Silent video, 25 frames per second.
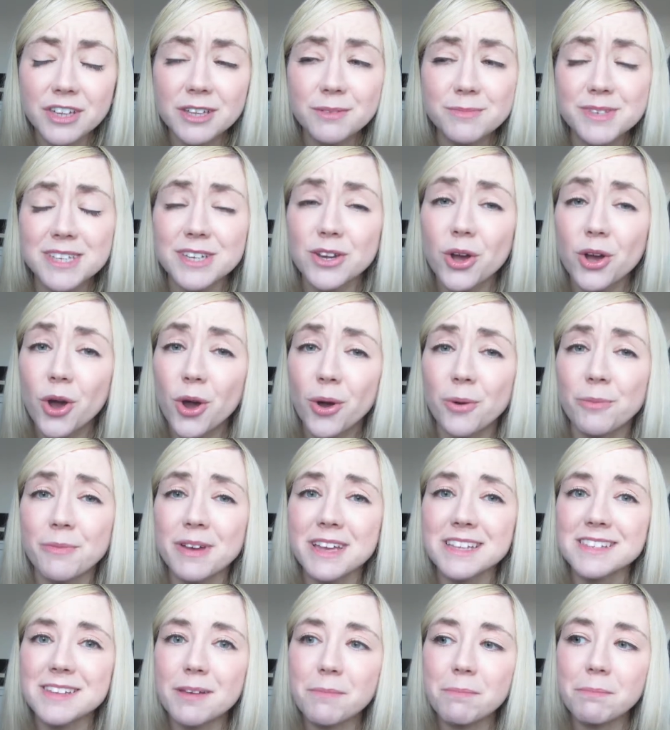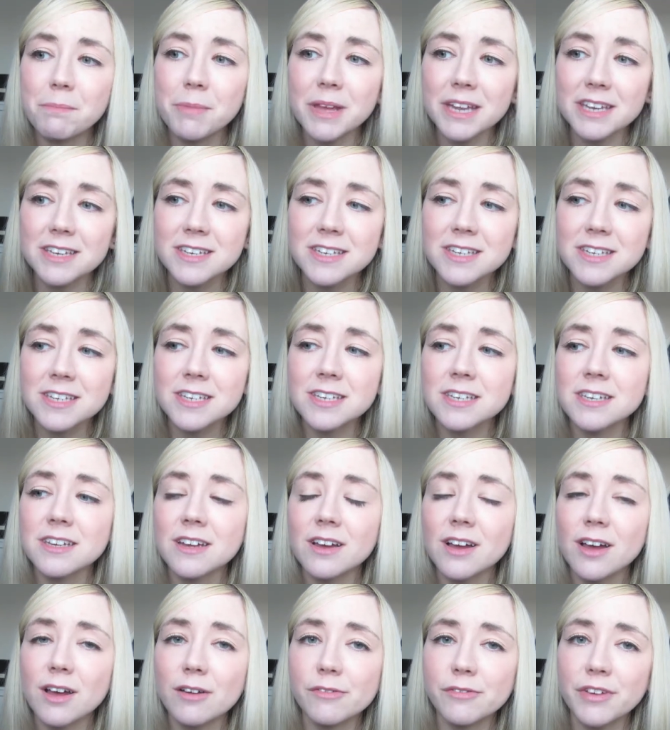films at home is a bit
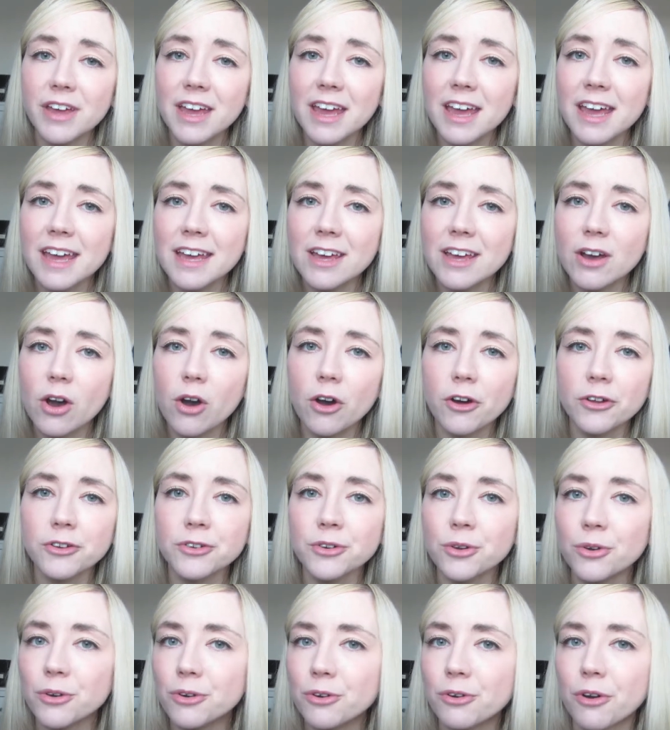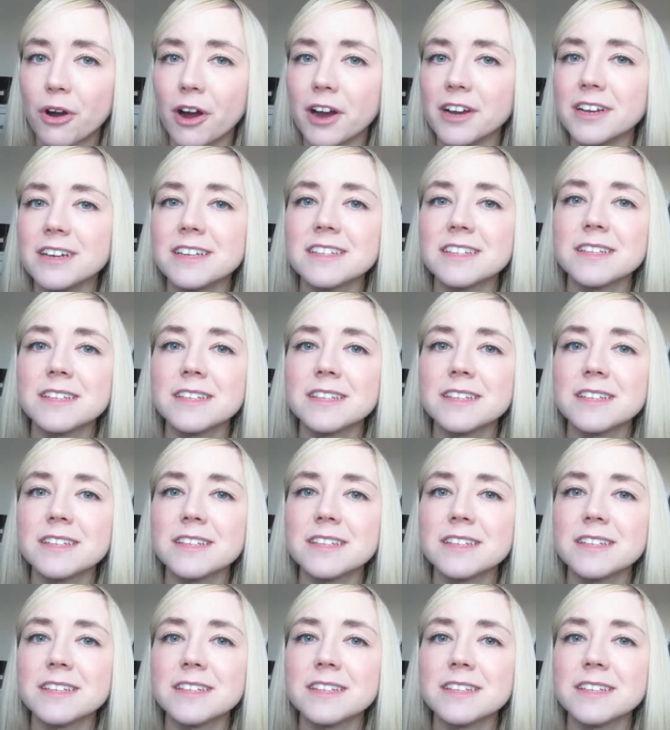of a unknown ground.